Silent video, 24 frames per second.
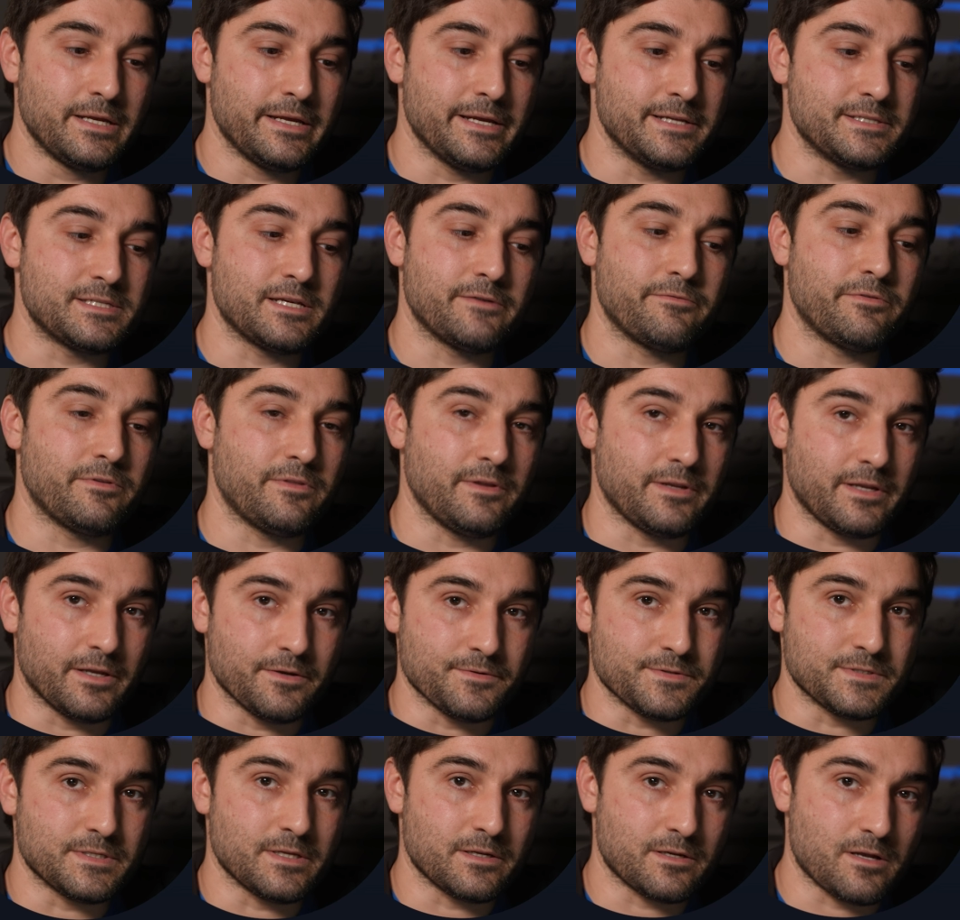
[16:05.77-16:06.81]
It's everything
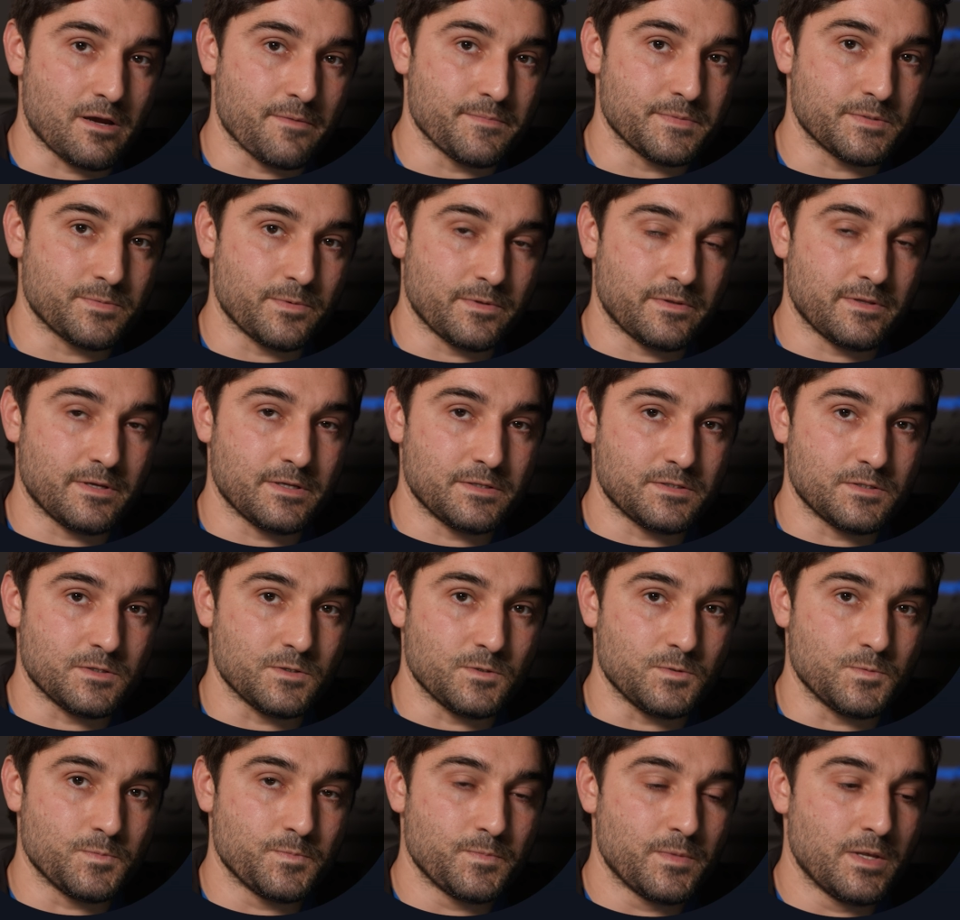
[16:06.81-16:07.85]
else that comes with it
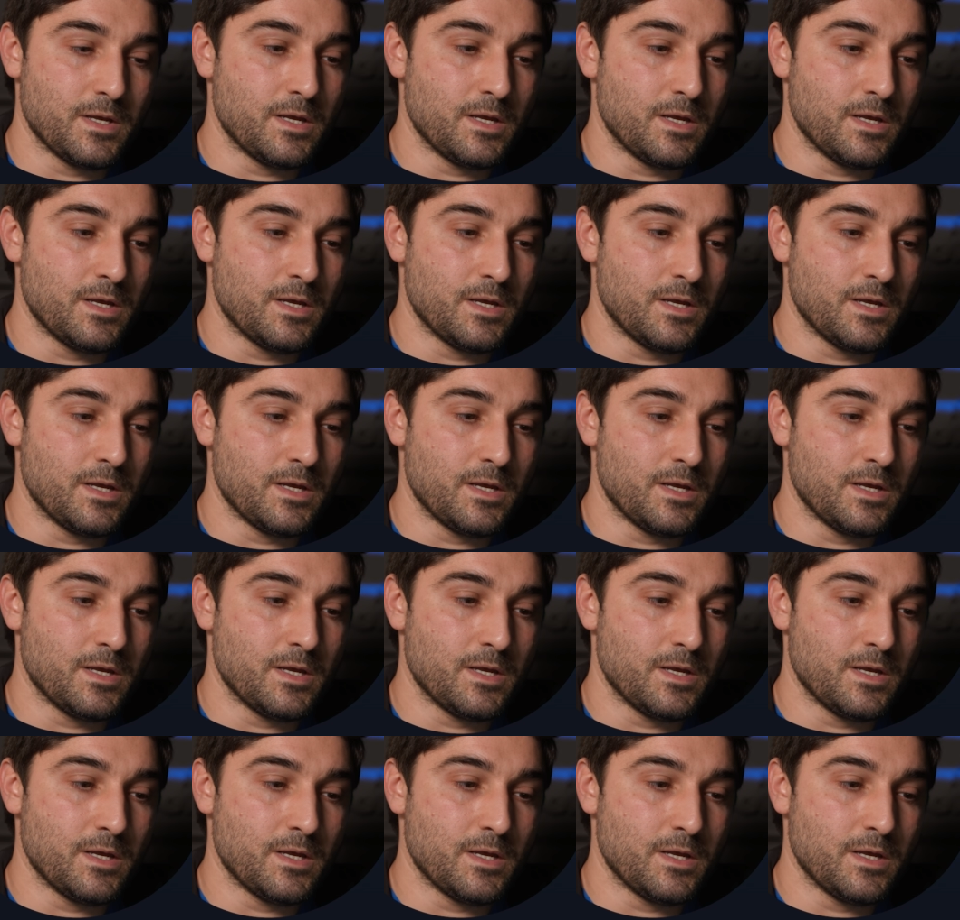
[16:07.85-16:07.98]
too.